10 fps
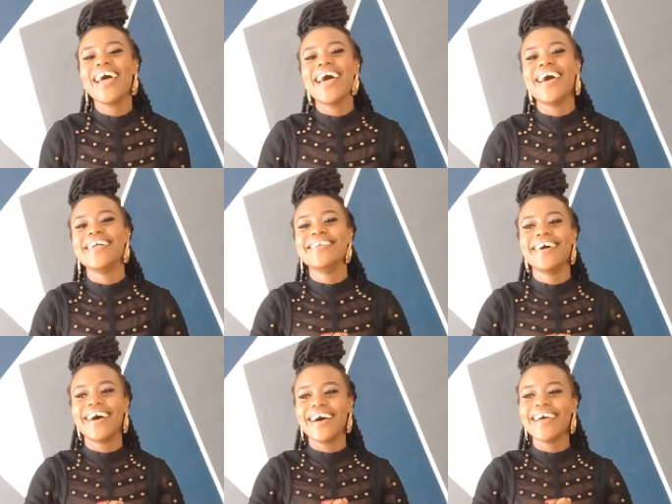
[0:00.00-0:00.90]
And
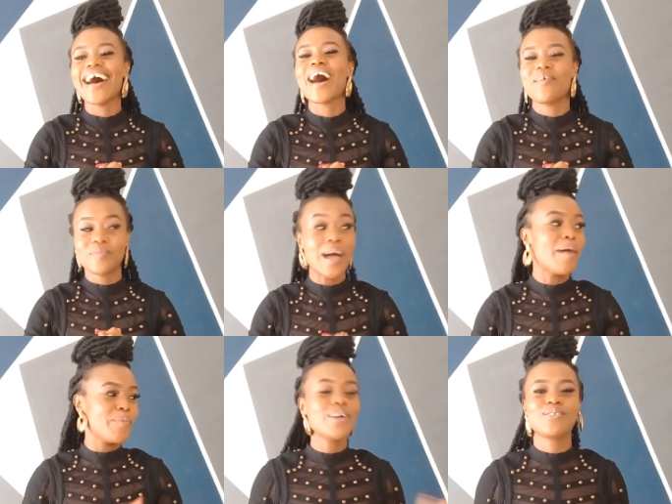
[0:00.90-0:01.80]
uh, I'm,
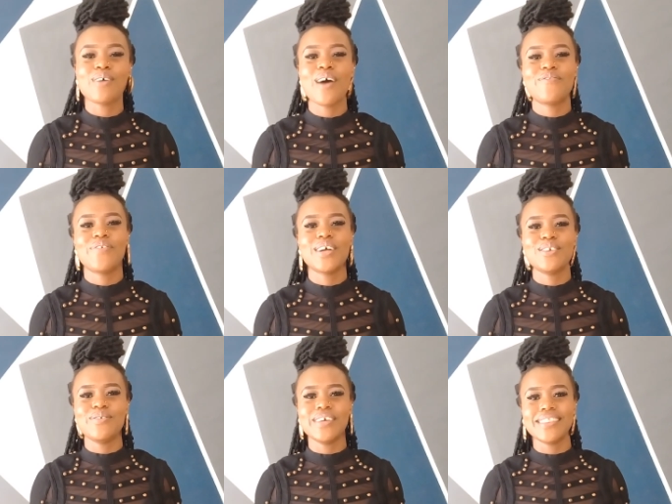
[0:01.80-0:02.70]
I'm going to have fun
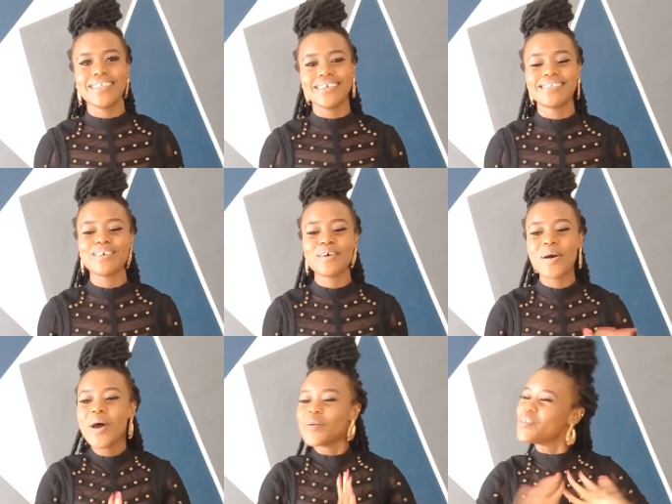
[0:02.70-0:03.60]
doing this.
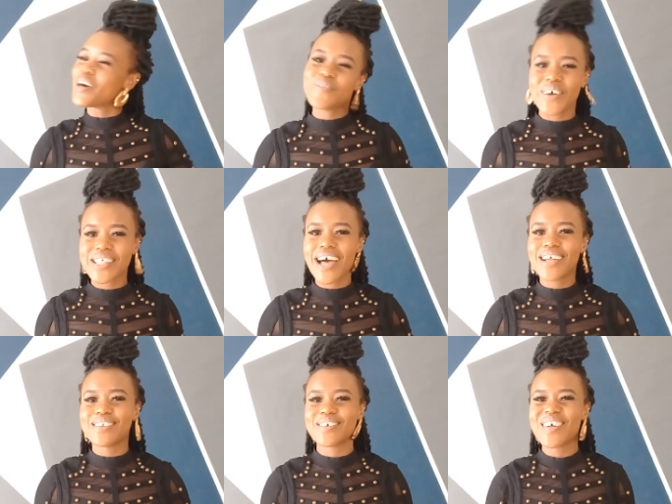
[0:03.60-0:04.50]
So without further
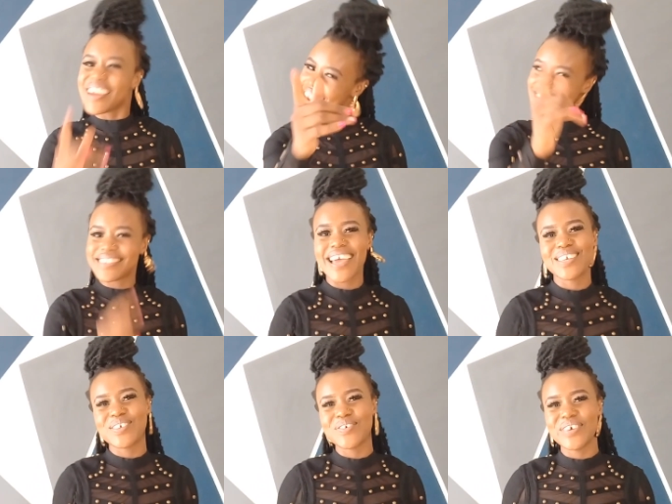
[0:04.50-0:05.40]
ado, let's
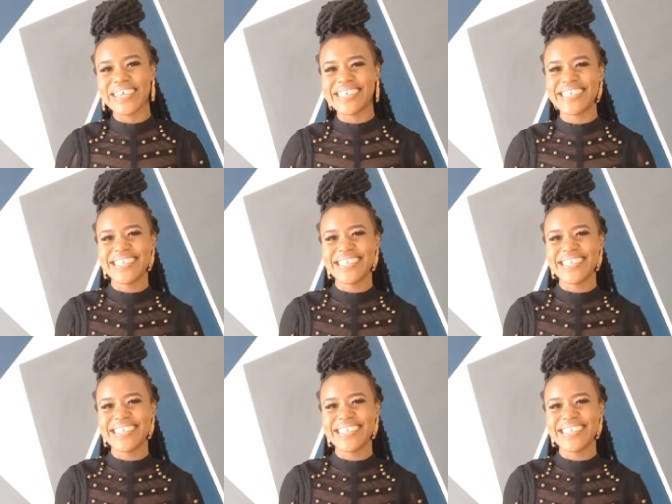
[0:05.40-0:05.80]
get to it.